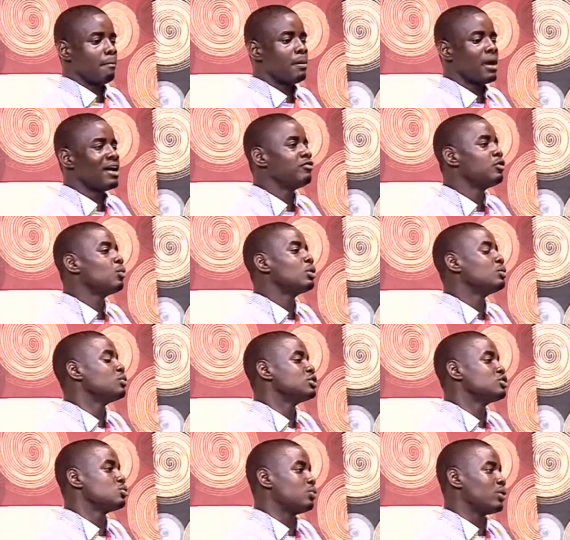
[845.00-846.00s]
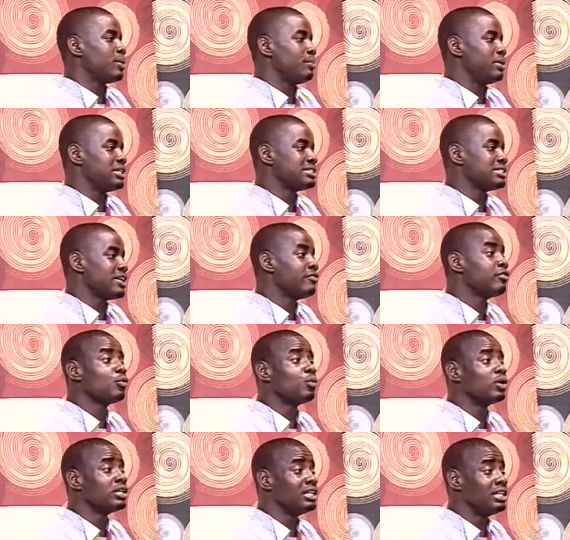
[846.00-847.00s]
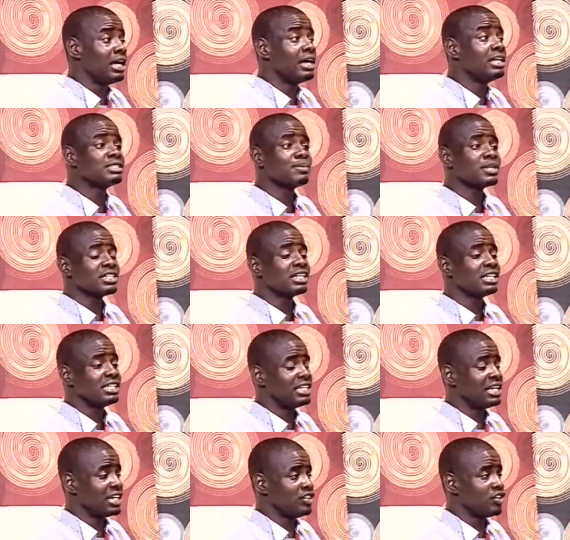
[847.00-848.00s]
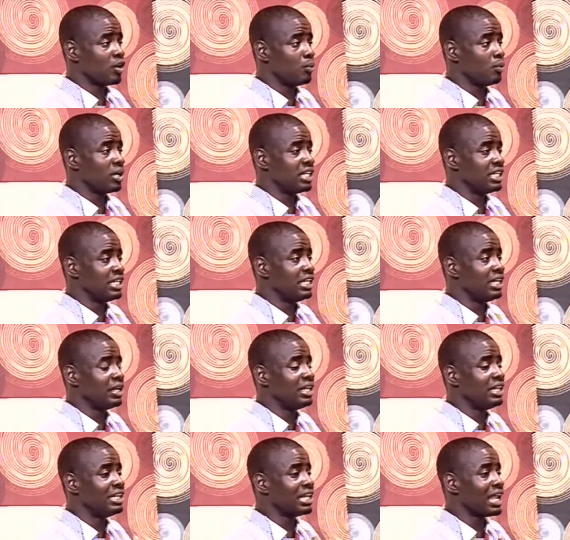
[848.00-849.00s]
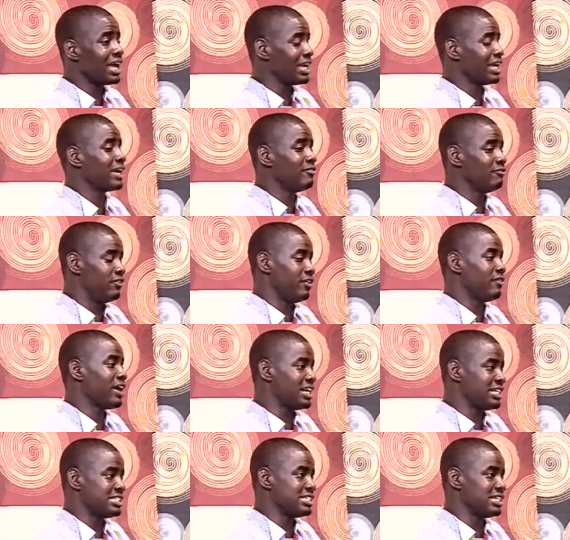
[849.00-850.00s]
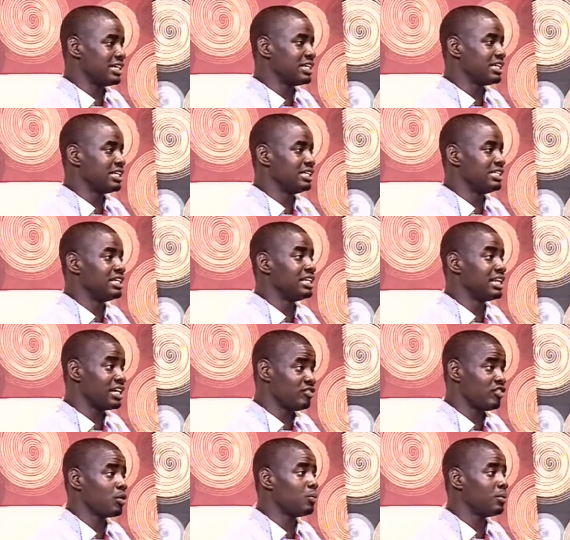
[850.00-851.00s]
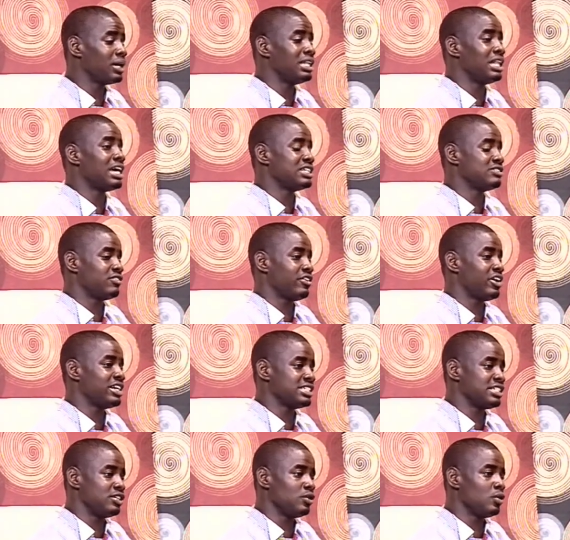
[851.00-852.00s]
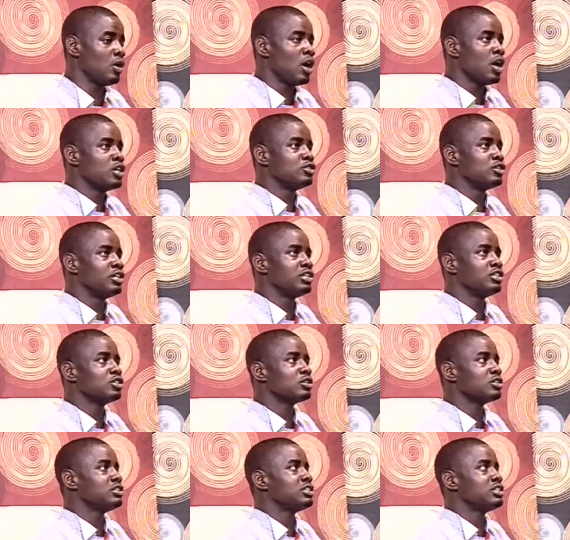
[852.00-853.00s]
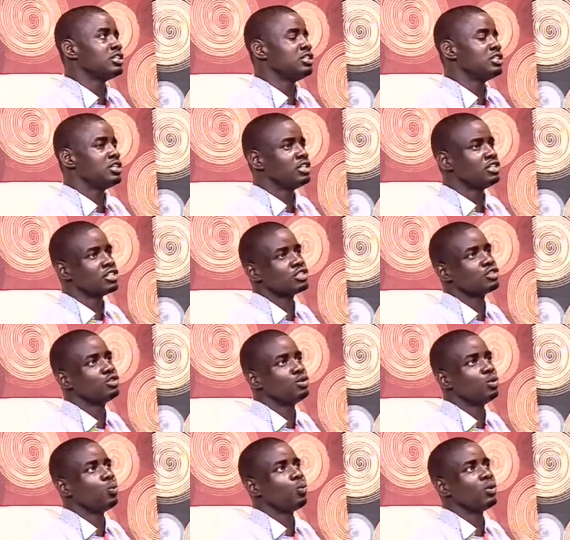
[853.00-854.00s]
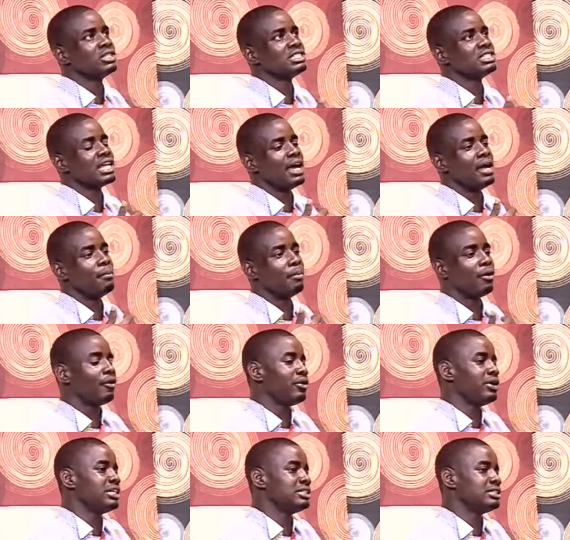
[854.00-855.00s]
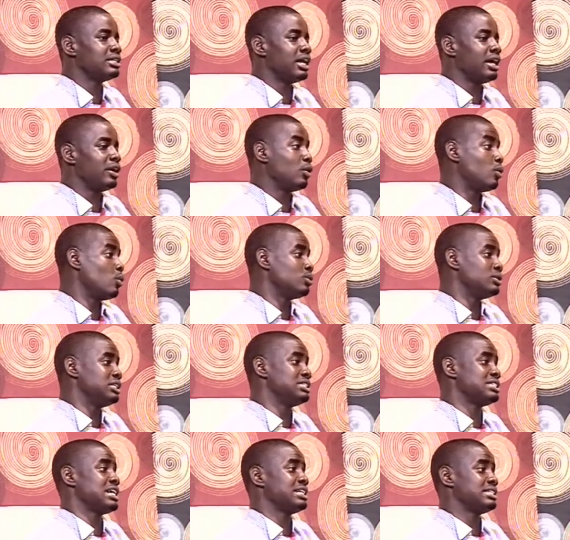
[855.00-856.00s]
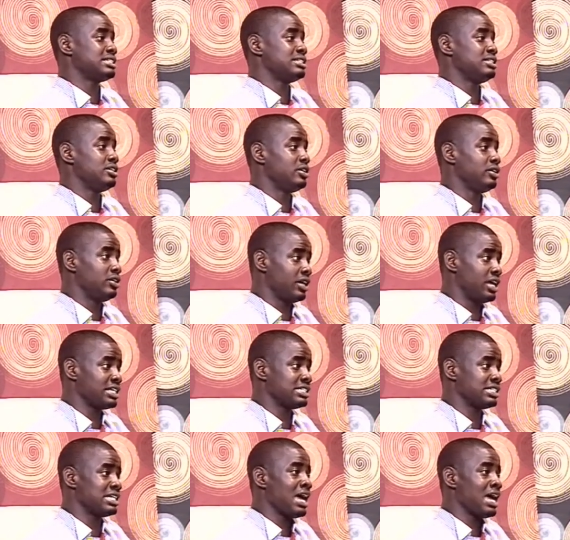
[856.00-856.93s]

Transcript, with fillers: everyone wants to wear beads. Everyone, especially the Nigerian one, they like variety. Mm. The Nigerian one likes variety. You know, so they just they just don't want um, boring and um, gold designs. You get it,